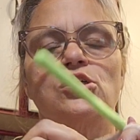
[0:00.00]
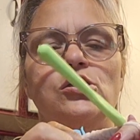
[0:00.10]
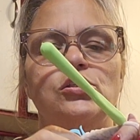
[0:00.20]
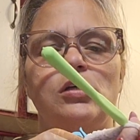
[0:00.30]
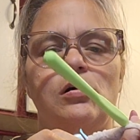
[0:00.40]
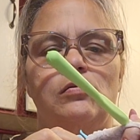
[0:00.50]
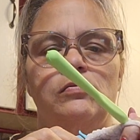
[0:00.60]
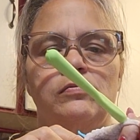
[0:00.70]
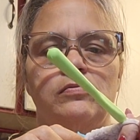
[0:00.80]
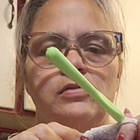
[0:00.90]

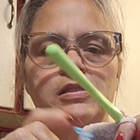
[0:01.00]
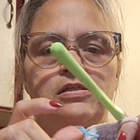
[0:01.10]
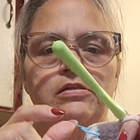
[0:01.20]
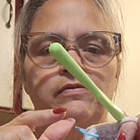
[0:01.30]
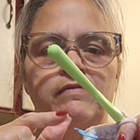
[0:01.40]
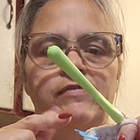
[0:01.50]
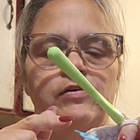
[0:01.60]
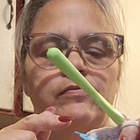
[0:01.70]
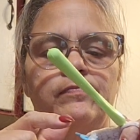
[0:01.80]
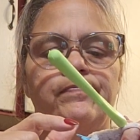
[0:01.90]
So, to
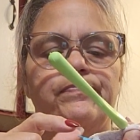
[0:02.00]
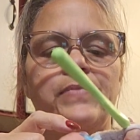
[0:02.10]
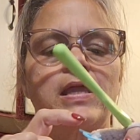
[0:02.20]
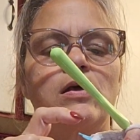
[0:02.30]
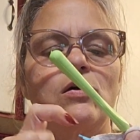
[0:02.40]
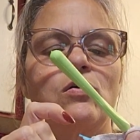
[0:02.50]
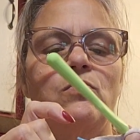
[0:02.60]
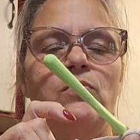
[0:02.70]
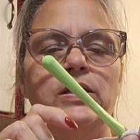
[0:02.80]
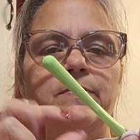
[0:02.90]
review,
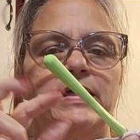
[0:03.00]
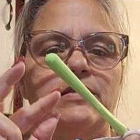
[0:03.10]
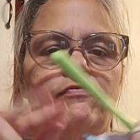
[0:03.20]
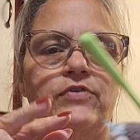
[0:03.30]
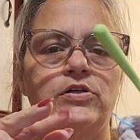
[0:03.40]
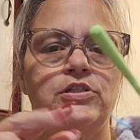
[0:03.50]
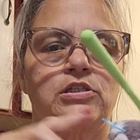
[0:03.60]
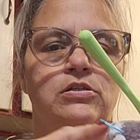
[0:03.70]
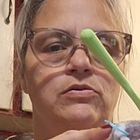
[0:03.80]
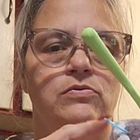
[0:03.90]
we made the
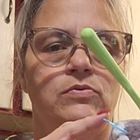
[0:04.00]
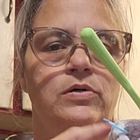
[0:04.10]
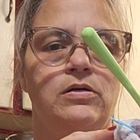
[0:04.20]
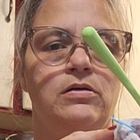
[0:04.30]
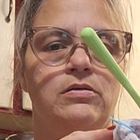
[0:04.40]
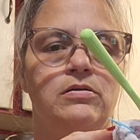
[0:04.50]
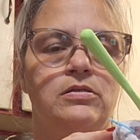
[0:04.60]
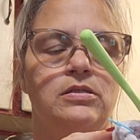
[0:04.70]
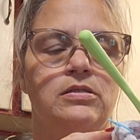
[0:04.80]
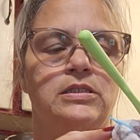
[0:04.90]
first 2
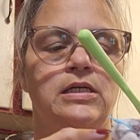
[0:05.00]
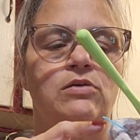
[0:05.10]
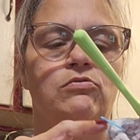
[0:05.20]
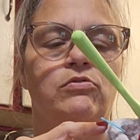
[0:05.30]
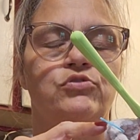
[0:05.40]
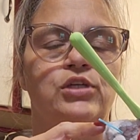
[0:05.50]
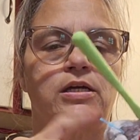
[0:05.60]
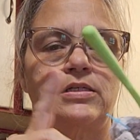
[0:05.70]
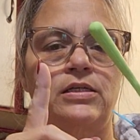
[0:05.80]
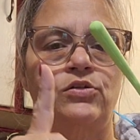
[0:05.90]
single
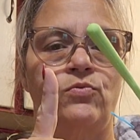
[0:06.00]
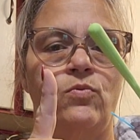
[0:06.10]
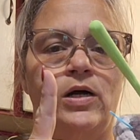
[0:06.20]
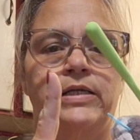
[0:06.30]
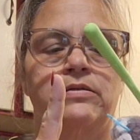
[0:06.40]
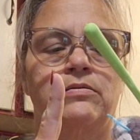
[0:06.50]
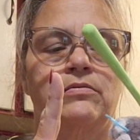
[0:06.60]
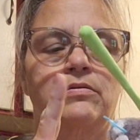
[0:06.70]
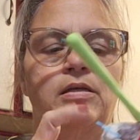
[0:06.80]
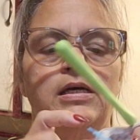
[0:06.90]
crochets into 1,
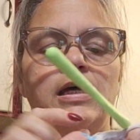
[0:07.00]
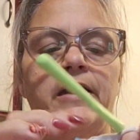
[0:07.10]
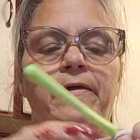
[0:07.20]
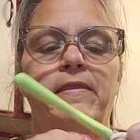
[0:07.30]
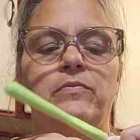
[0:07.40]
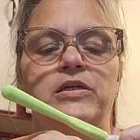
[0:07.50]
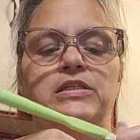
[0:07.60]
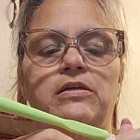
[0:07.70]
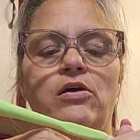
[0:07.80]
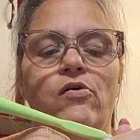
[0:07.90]
and then we
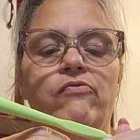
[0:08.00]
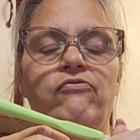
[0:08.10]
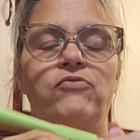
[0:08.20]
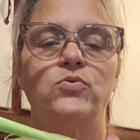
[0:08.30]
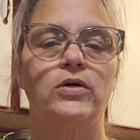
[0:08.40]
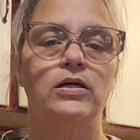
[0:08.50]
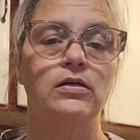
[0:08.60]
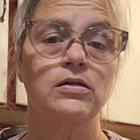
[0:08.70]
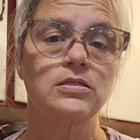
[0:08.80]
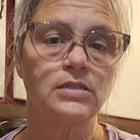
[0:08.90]
did
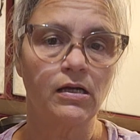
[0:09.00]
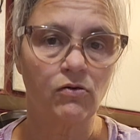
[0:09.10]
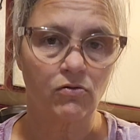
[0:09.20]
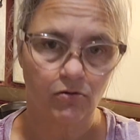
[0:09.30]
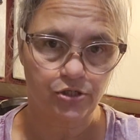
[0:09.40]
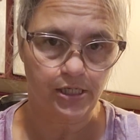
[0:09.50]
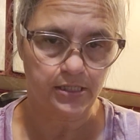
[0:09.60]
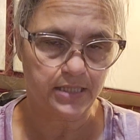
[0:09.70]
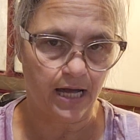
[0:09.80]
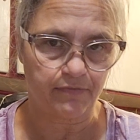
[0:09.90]
4 single
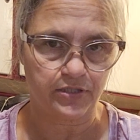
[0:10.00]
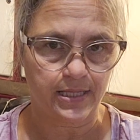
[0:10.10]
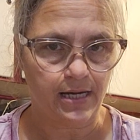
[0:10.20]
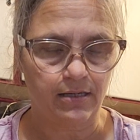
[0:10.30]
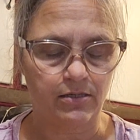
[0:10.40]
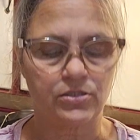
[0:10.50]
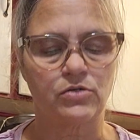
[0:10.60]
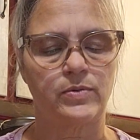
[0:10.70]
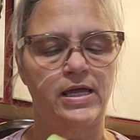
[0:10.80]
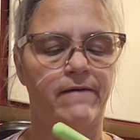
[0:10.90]
crochets after that.
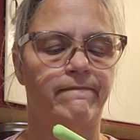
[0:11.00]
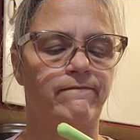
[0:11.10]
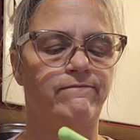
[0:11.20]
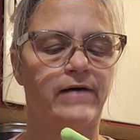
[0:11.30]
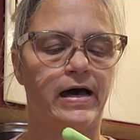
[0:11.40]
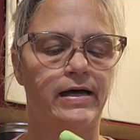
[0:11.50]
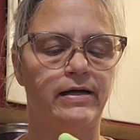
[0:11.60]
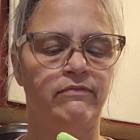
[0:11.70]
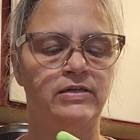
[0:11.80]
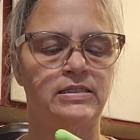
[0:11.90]
So we have
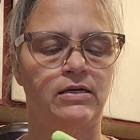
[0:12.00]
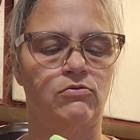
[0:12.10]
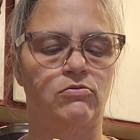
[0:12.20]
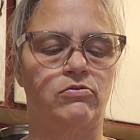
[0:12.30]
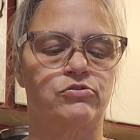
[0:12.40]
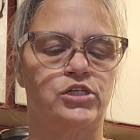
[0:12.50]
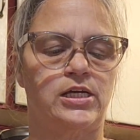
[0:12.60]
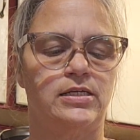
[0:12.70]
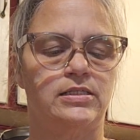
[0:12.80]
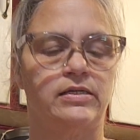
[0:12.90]
5 single
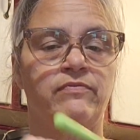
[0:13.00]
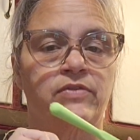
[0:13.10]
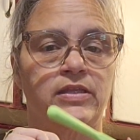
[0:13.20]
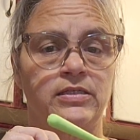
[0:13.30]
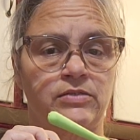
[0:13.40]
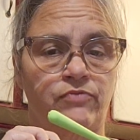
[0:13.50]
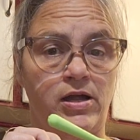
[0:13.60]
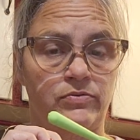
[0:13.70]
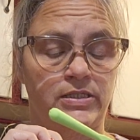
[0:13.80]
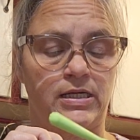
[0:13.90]
crochets of this
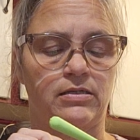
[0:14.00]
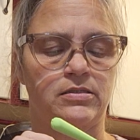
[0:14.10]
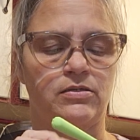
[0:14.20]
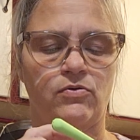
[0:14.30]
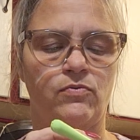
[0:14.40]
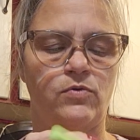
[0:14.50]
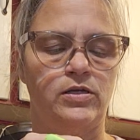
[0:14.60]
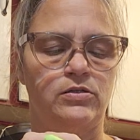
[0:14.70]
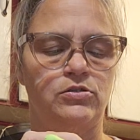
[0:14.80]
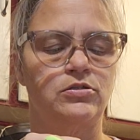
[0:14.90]
round 6. So
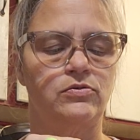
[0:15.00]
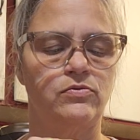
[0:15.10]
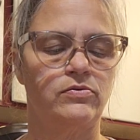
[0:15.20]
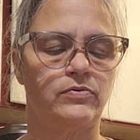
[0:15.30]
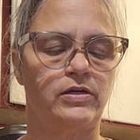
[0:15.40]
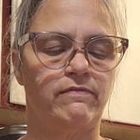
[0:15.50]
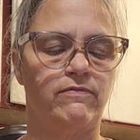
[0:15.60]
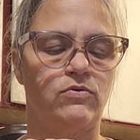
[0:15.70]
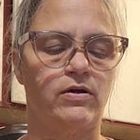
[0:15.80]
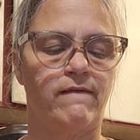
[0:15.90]
1, 2, 3,
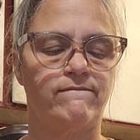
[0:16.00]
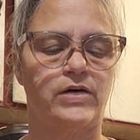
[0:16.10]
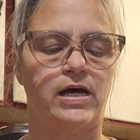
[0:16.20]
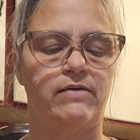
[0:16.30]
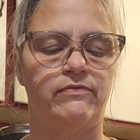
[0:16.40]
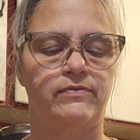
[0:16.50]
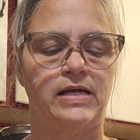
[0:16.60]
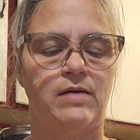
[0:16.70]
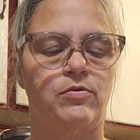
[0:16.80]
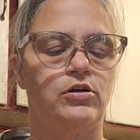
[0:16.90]
4, 5.
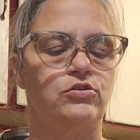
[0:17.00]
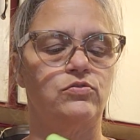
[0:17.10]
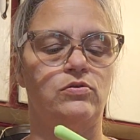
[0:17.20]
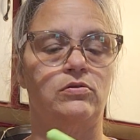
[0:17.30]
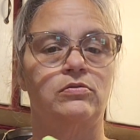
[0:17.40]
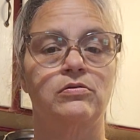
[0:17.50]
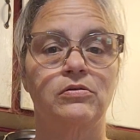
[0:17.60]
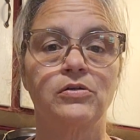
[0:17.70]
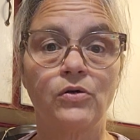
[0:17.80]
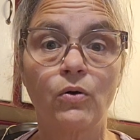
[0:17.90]
Abracadoodle.
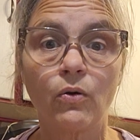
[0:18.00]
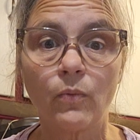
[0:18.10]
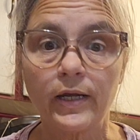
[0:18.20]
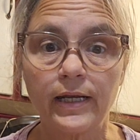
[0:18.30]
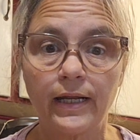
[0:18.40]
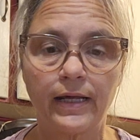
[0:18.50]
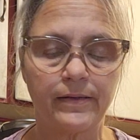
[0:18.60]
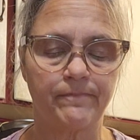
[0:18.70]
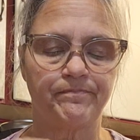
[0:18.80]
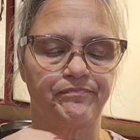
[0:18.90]
We did it.